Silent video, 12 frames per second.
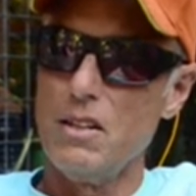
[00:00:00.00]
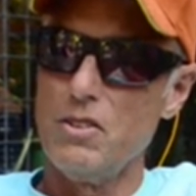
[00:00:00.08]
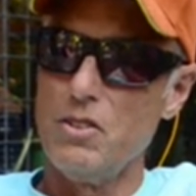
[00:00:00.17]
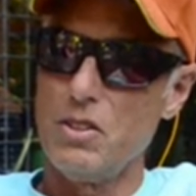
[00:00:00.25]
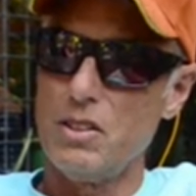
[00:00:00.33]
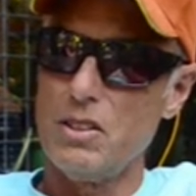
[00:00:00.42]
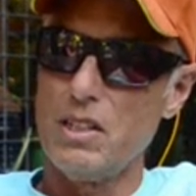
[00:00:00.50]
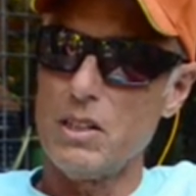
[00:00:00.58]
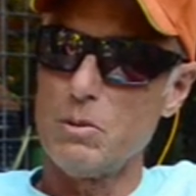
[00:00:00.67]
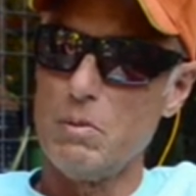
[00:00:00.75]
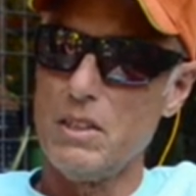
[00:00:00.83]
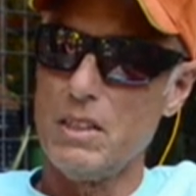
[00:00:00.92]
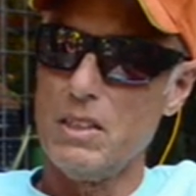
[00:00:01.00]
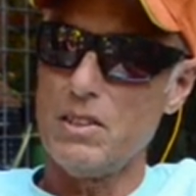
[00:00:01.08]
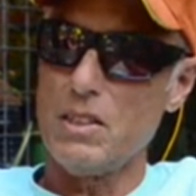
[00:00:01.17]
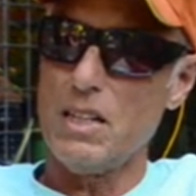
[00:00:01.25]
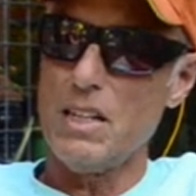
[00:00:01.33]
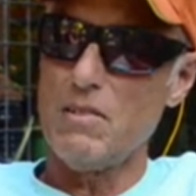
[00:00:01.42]
You can text me
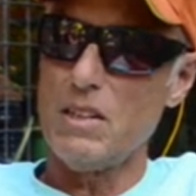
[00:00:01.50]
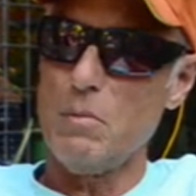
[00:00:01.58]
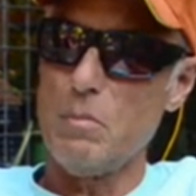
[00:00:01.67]
anytime and I'll